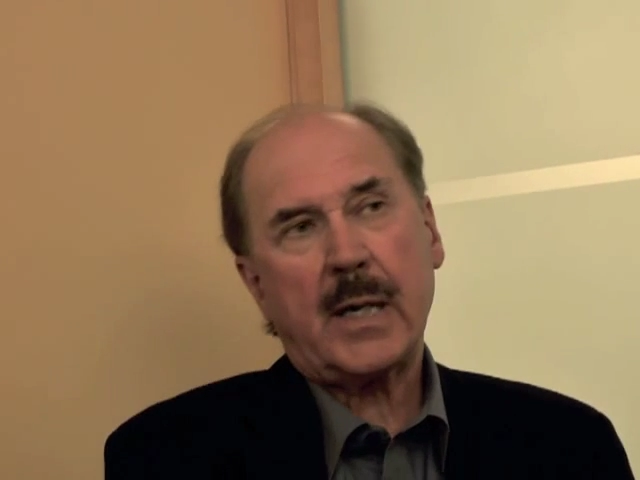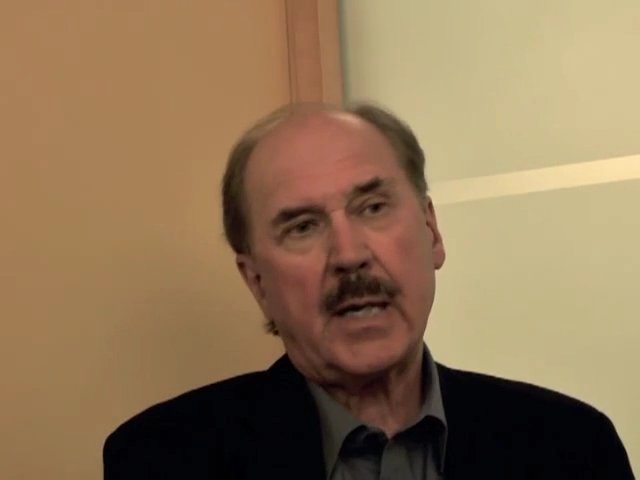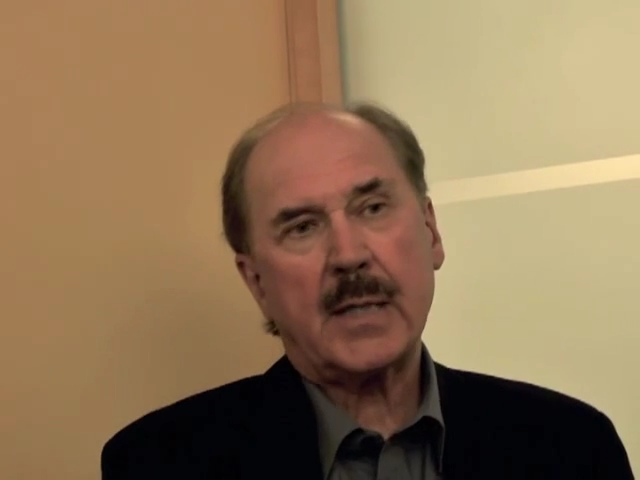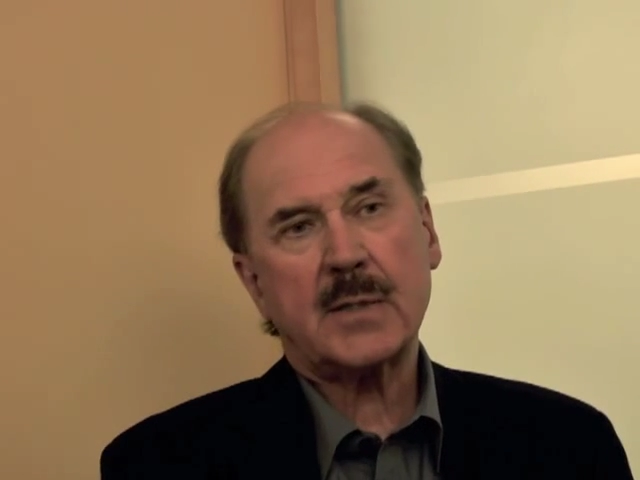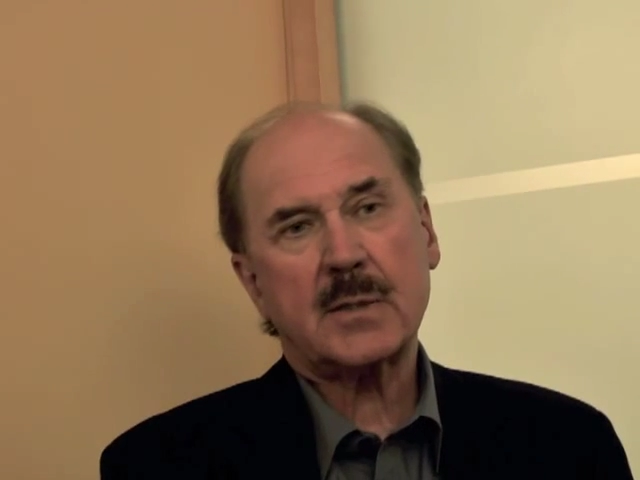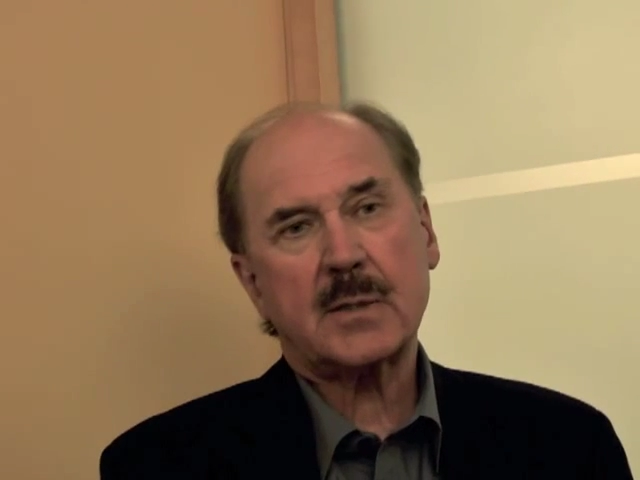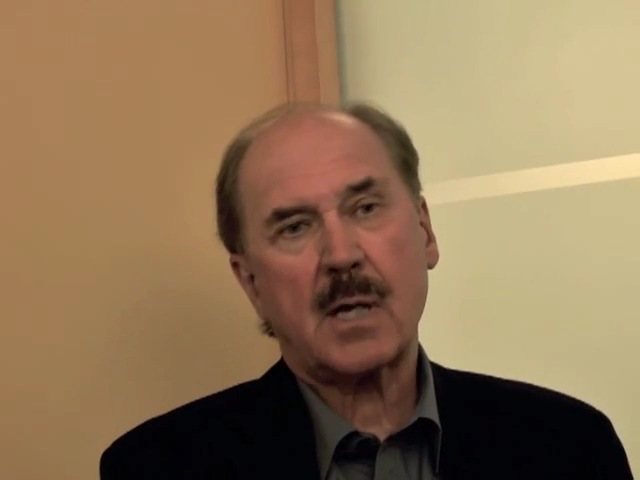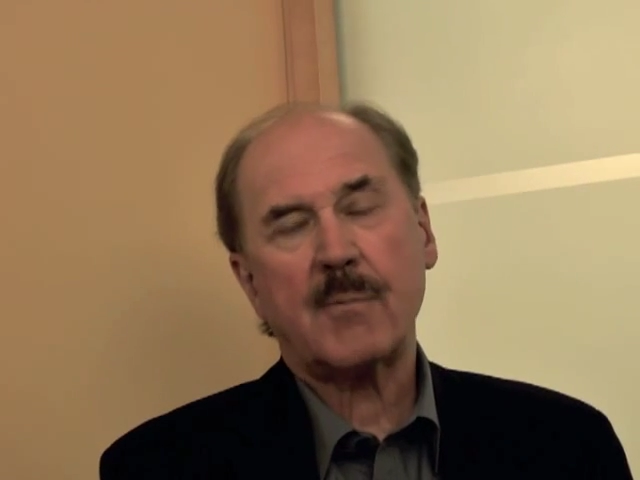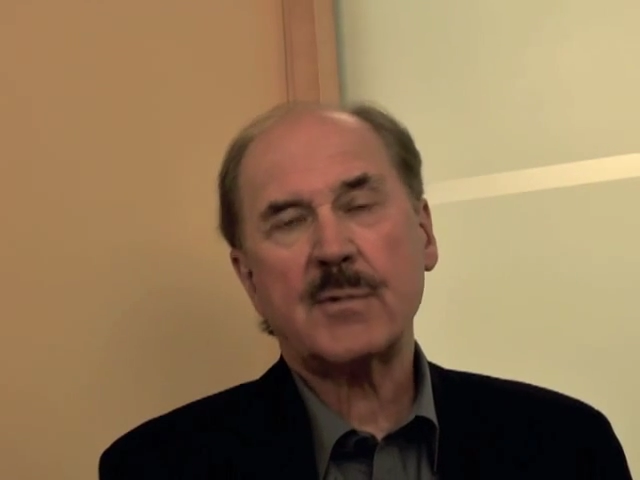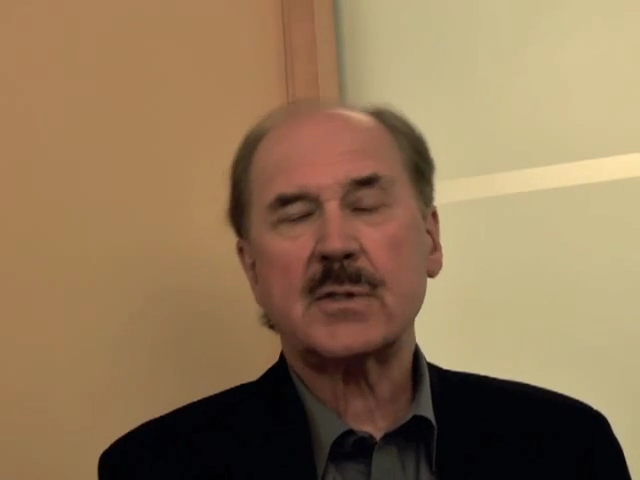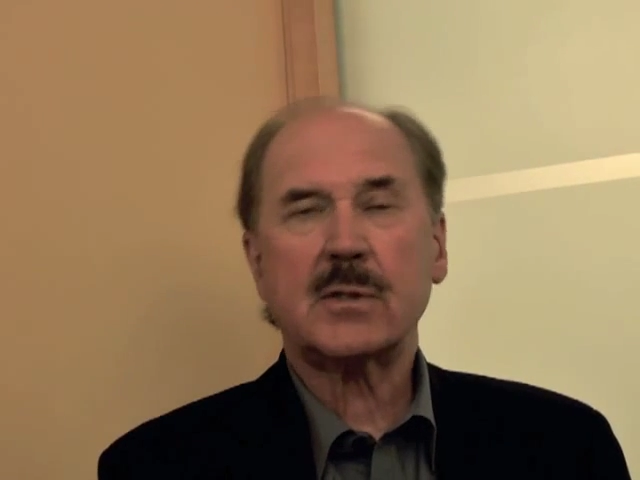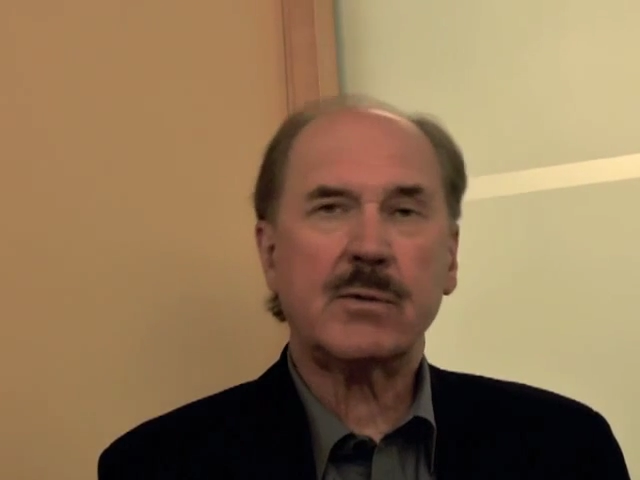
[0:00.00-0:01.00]
as
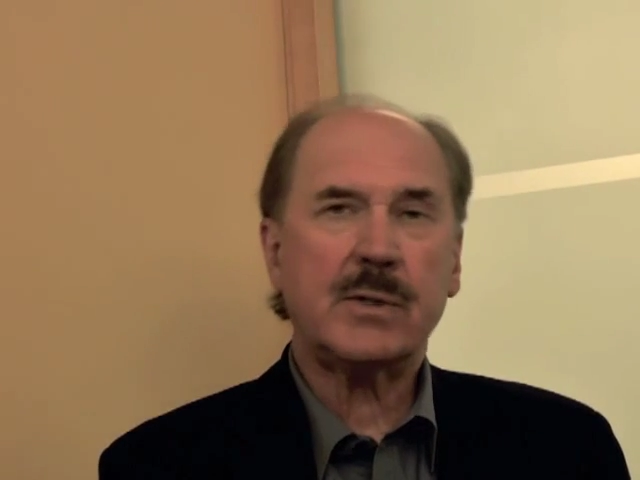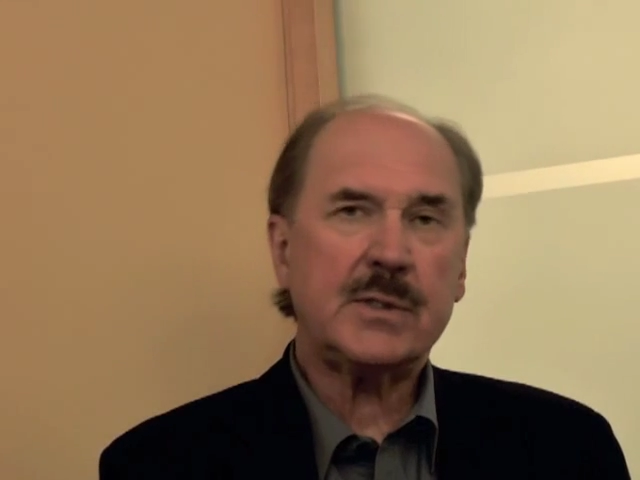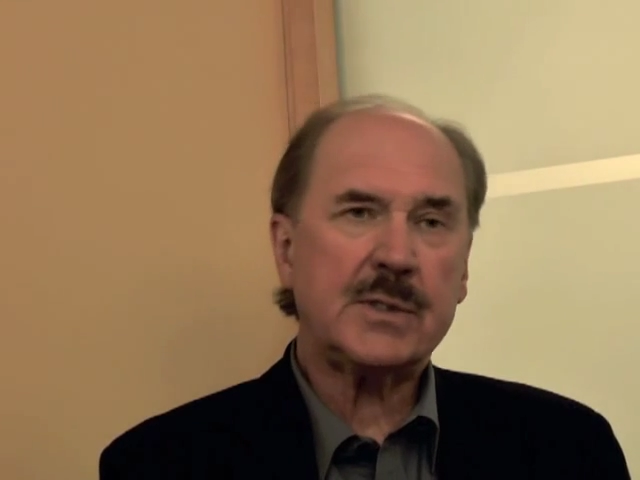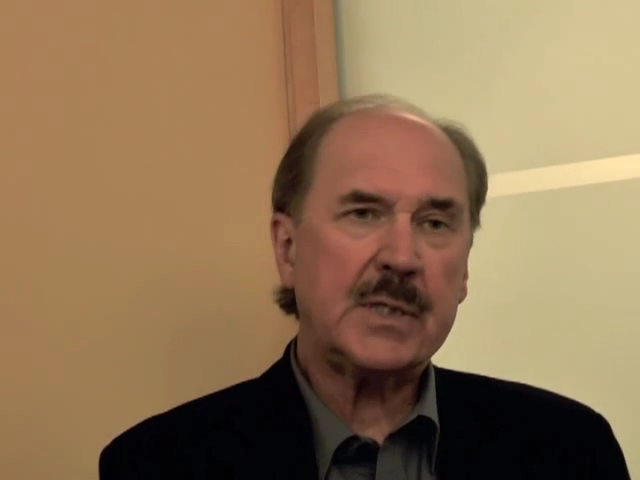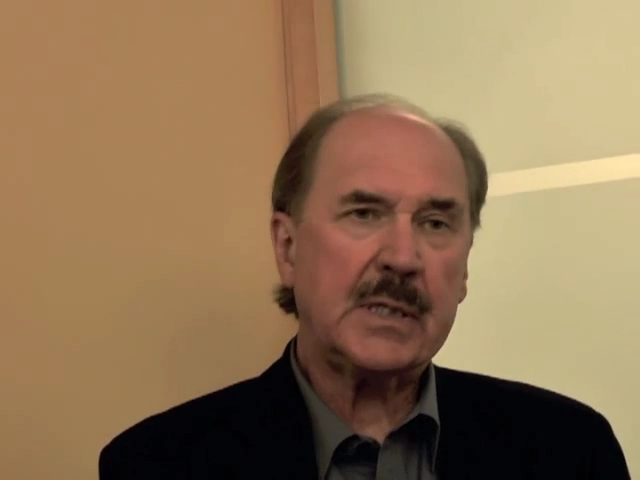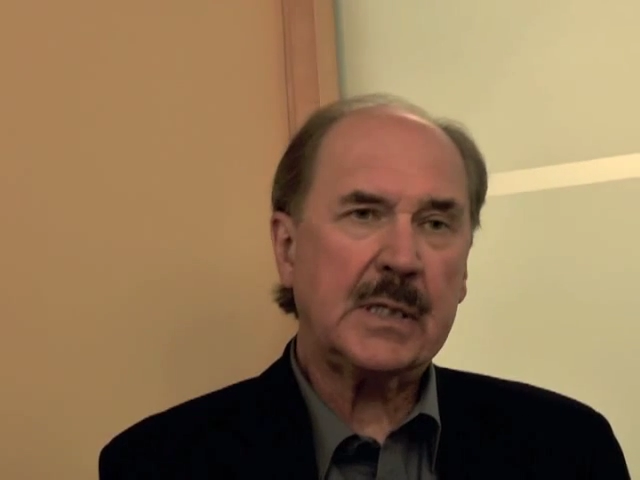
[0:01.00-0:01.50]
Thomas De Quincey,